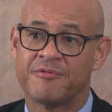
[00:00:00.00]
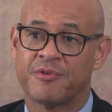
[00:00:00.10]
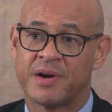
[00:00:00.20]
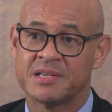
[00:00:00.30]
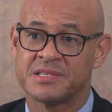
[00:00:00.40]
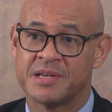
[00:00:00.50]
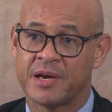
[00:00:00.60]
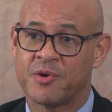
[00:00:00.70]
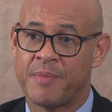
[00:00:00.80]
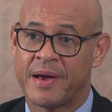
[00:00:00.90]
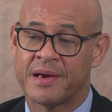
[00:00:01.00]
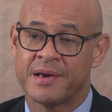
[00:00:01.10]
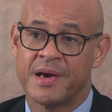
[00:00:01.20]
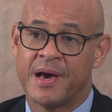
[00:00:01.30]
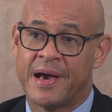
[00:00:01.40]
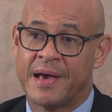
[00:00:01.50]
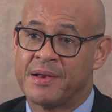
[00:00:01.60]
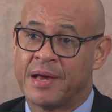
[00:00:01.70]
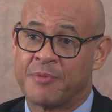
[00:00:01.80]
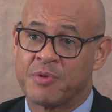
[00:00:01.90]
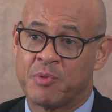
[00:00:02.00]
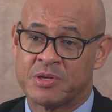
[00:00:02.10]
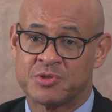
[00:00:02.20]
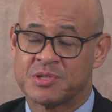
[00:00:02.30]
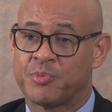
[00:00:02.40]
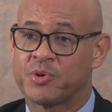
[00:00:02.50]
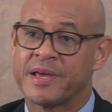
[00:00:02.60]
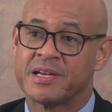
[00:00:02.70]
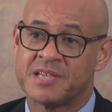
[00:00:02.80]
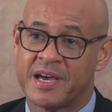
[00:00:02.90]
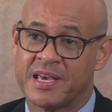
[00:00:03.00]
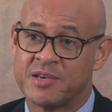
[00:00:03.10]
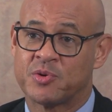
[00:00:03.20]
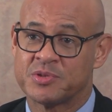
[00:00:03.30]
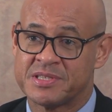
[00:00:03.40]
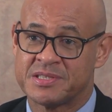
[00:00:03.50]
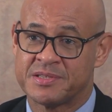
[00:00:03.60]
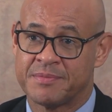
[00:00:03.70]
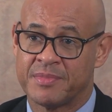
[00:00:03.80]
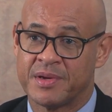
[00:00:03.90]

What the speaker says: for us in Ecobank, and we want to support the entire ecosystem.